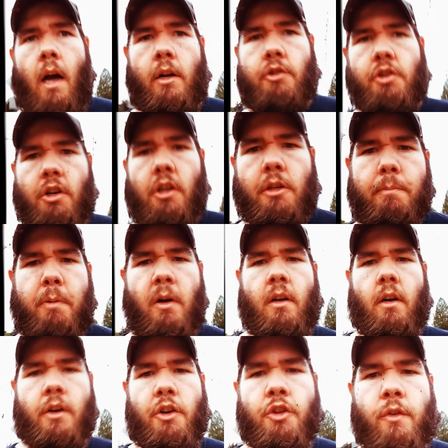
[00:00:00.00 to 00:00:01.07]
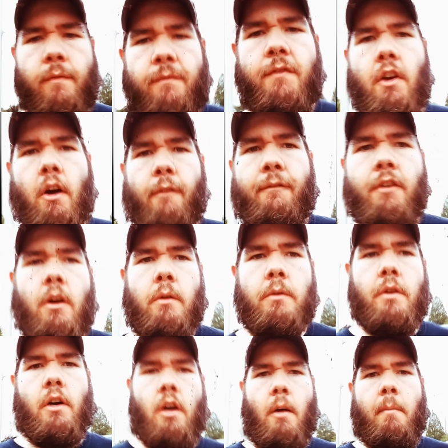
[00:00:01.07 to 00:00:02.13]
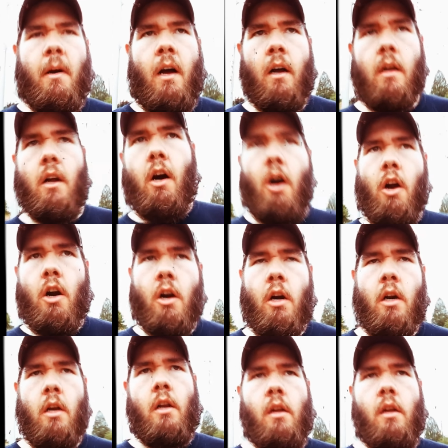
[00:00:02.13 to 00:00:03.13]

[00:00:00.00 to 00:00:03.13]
I just put a new fuel filter on my car